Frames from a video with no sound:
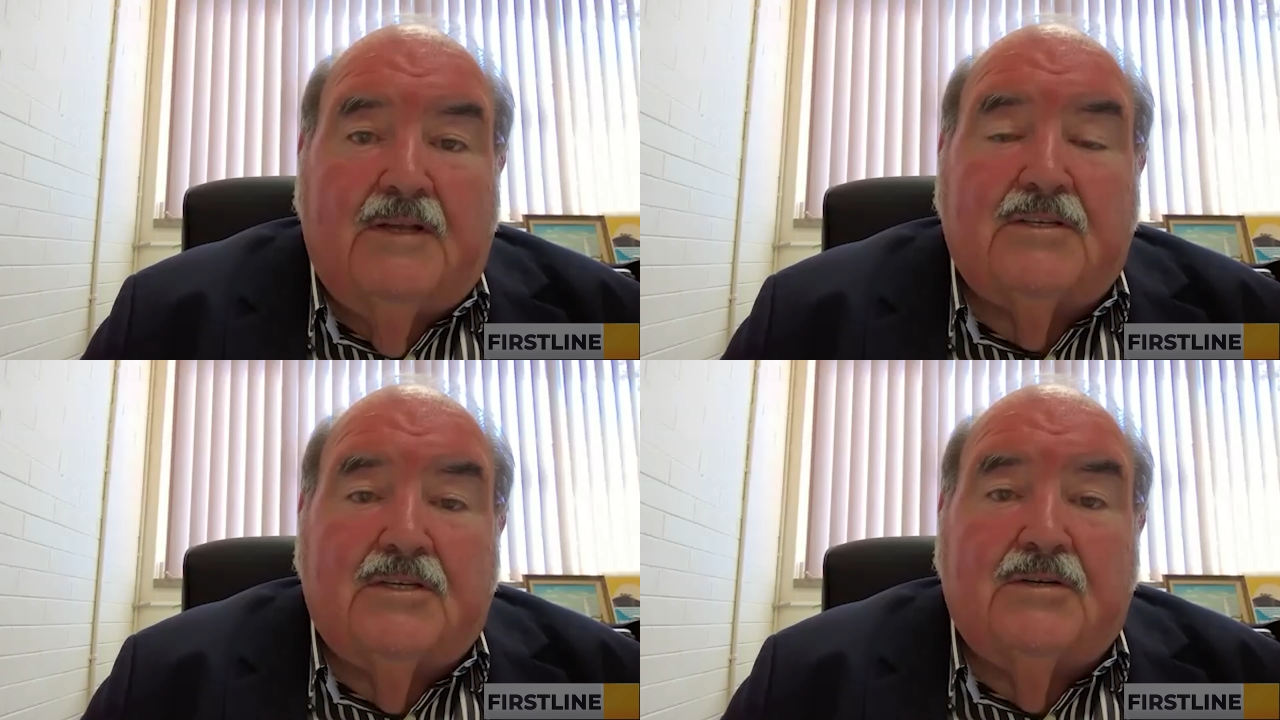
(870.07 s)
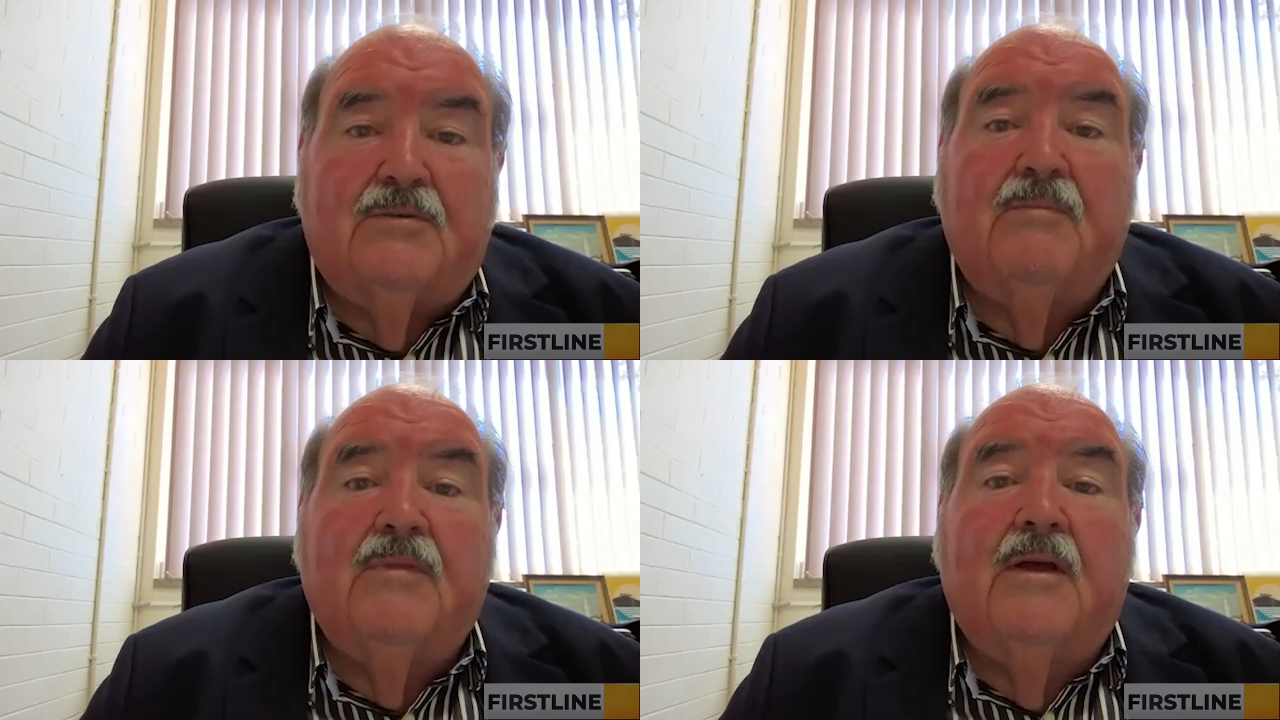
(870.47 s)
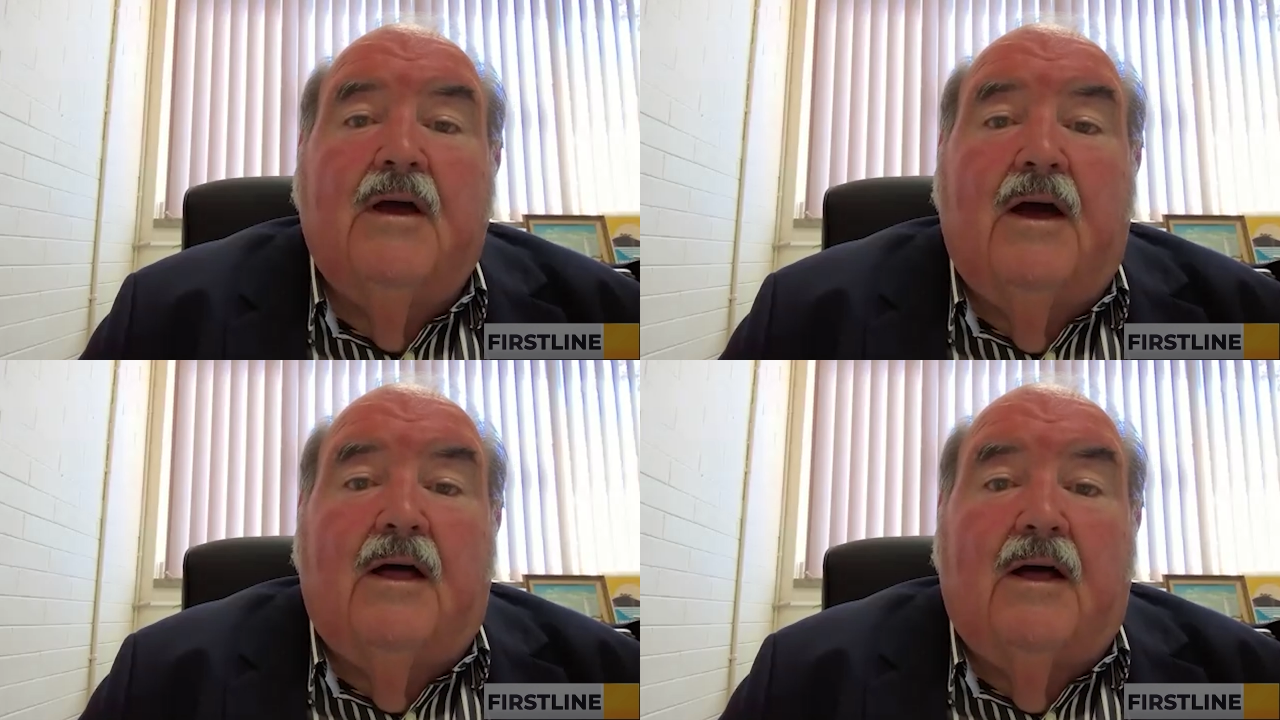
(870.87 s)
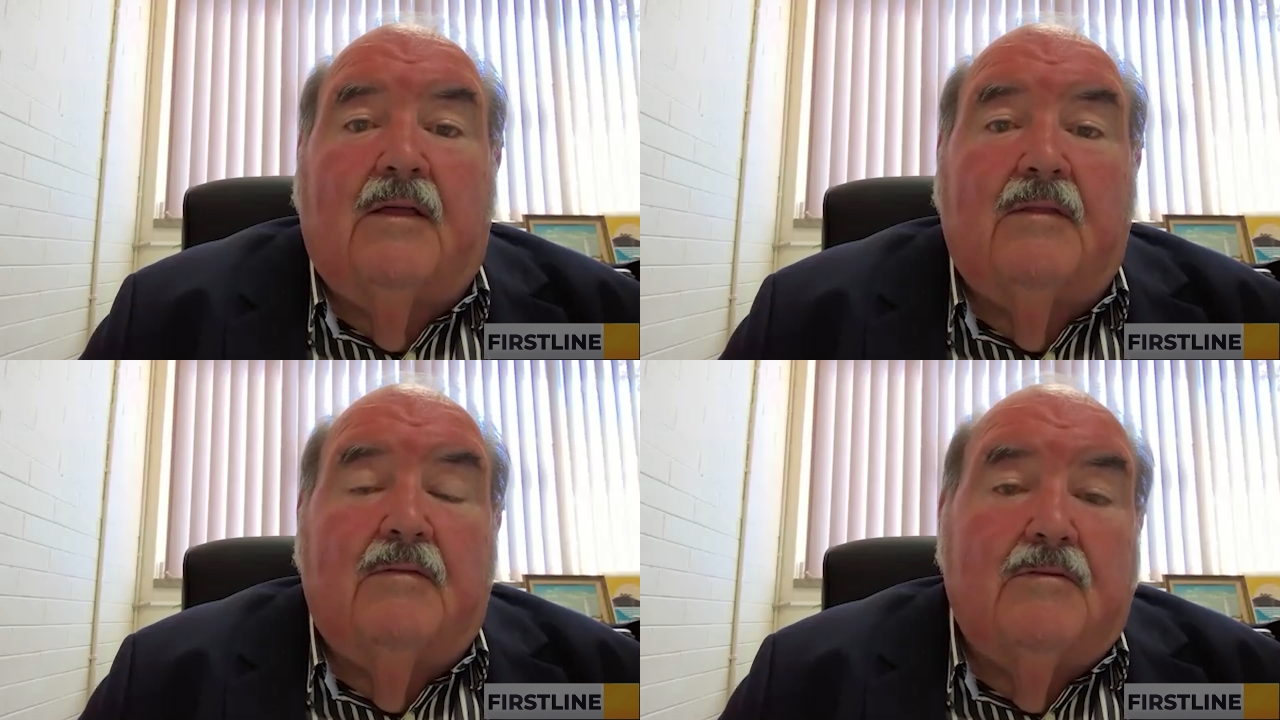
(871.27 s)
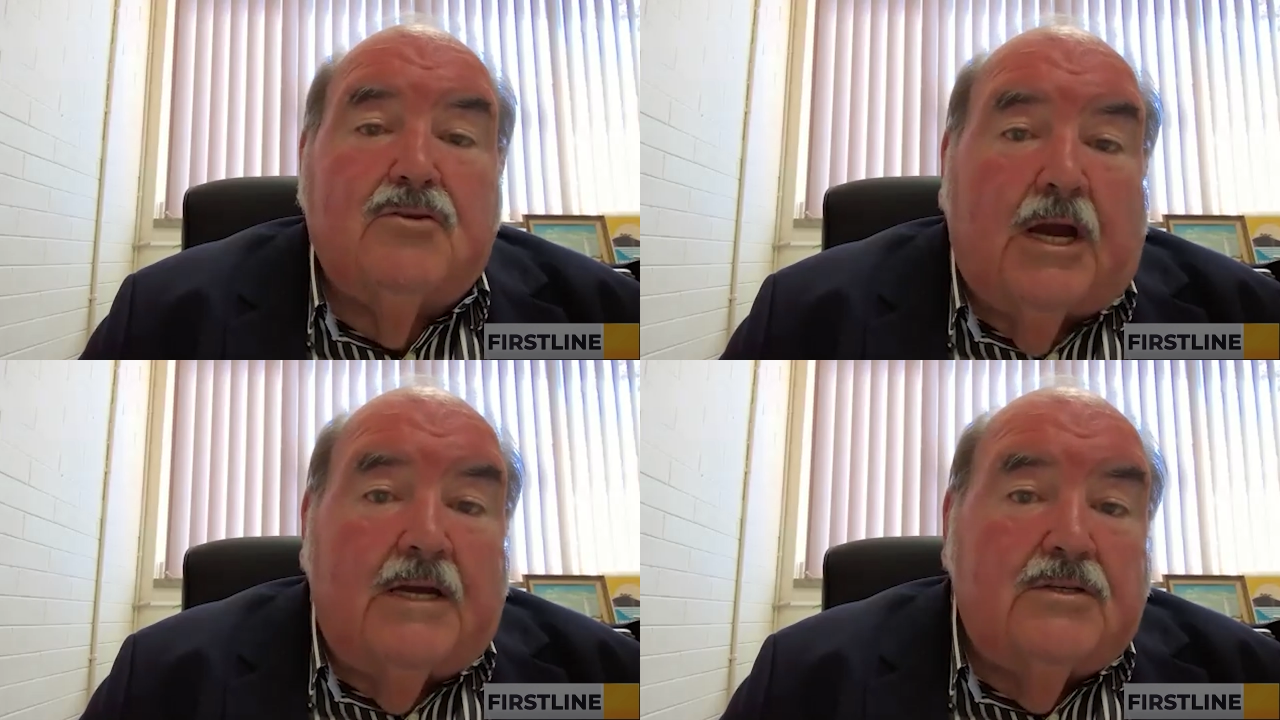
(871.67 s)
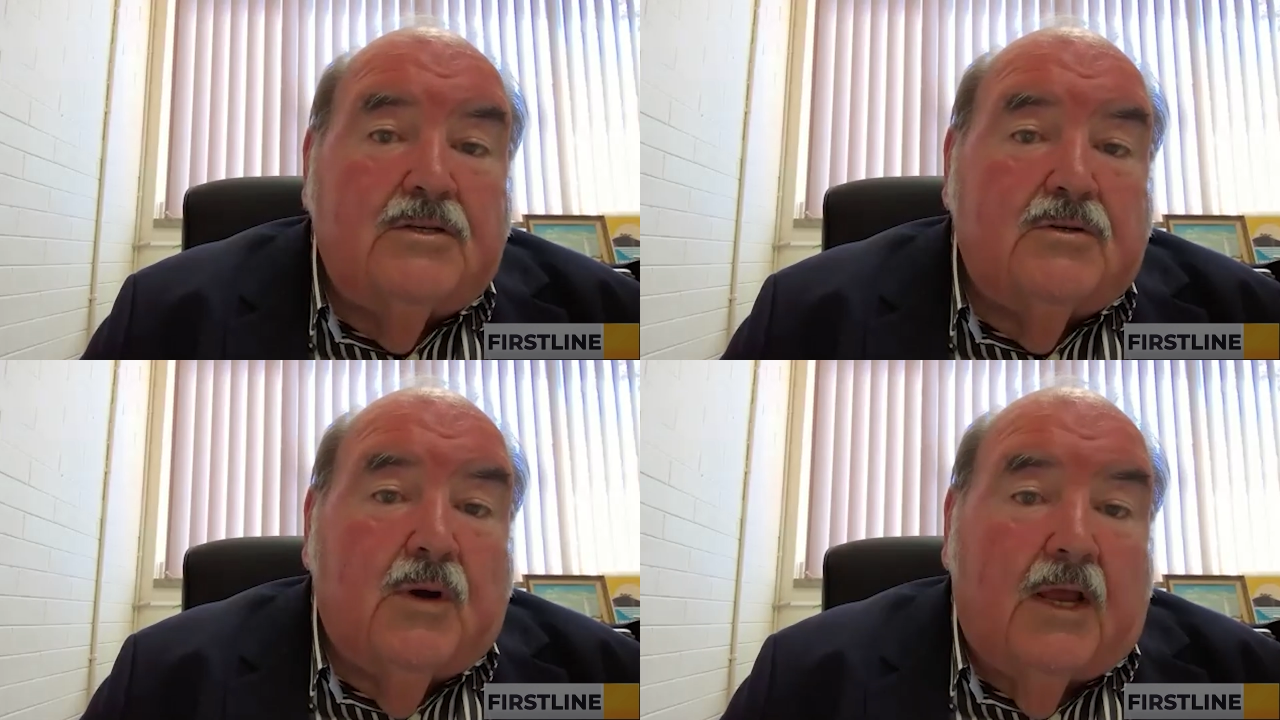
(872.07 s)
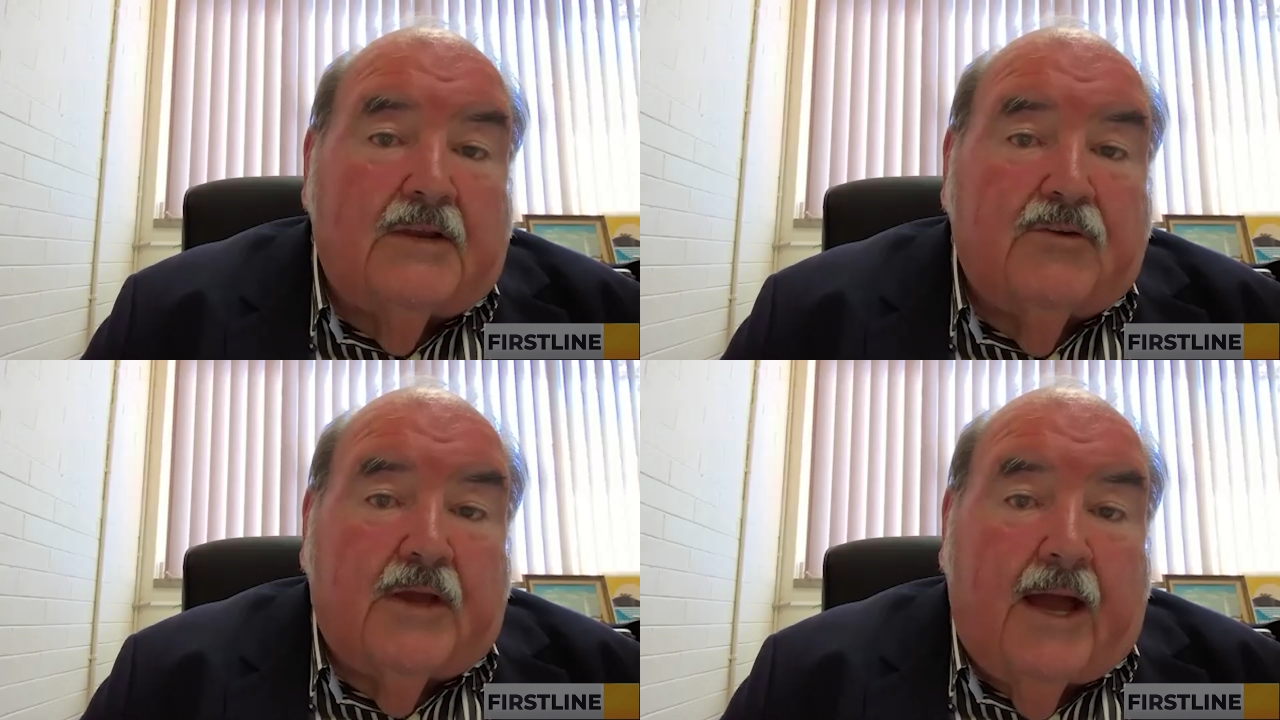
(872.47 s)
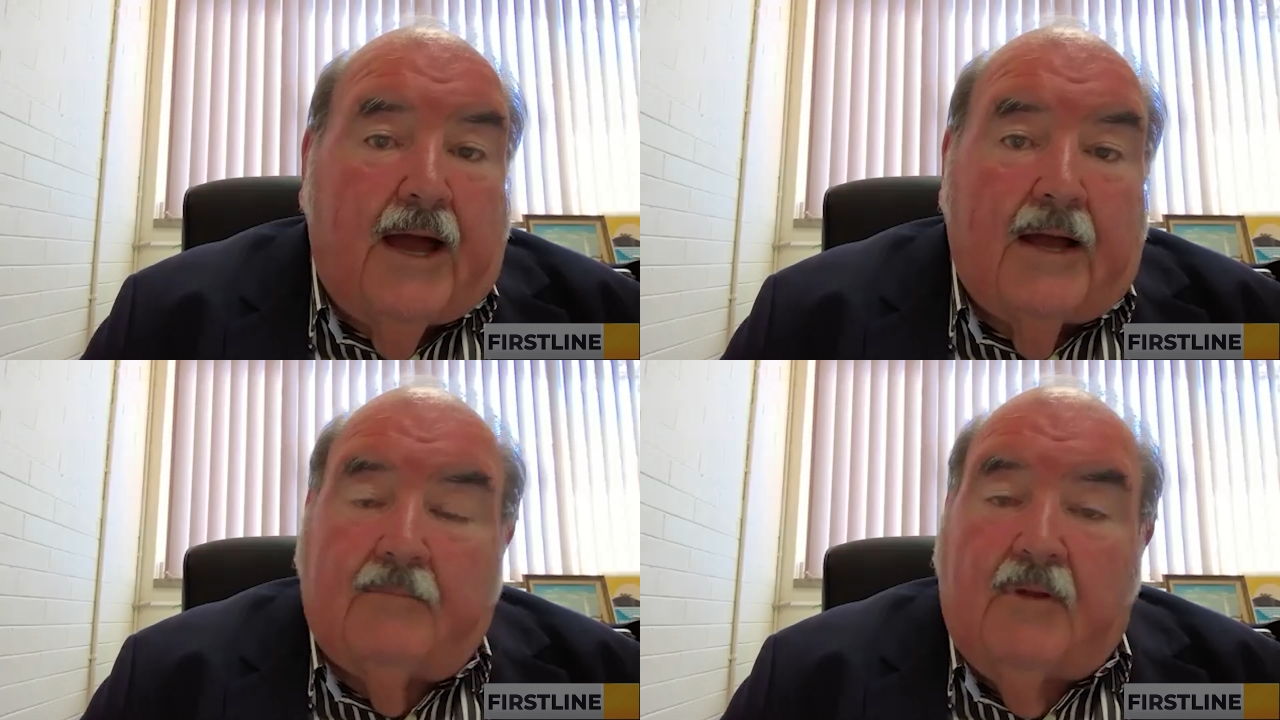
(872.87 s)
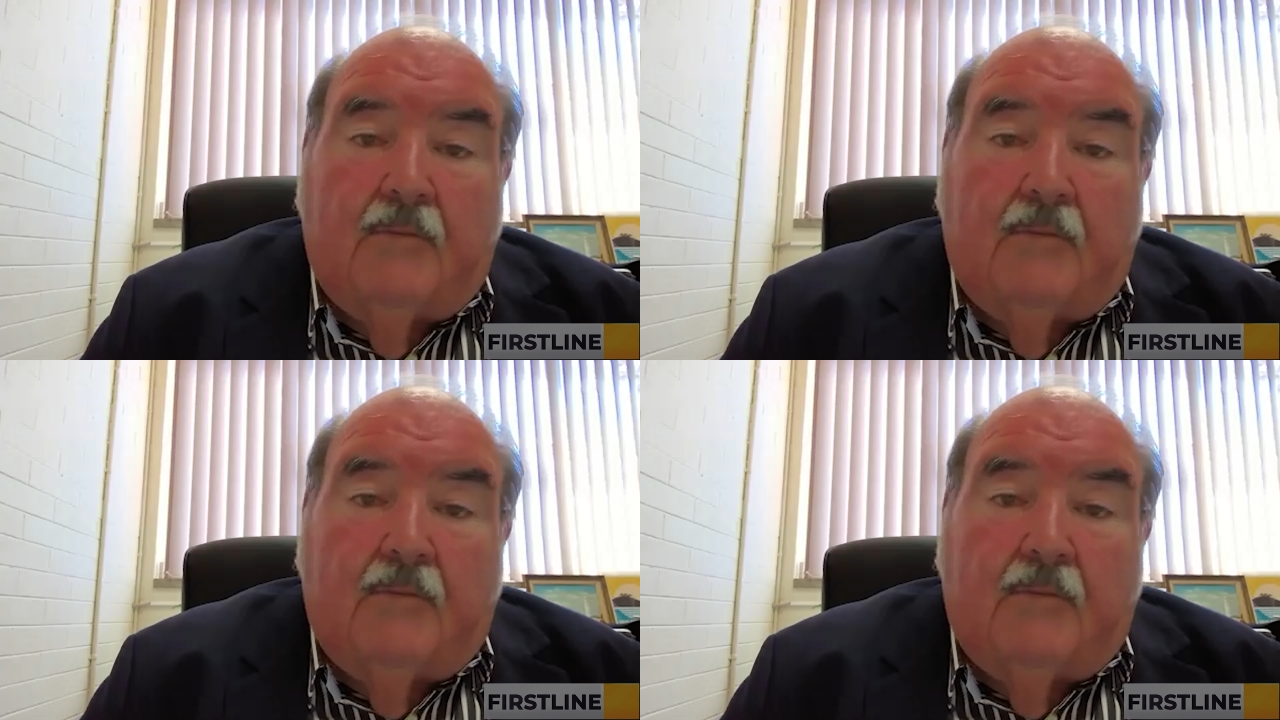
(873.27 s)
steel changing to electric arc.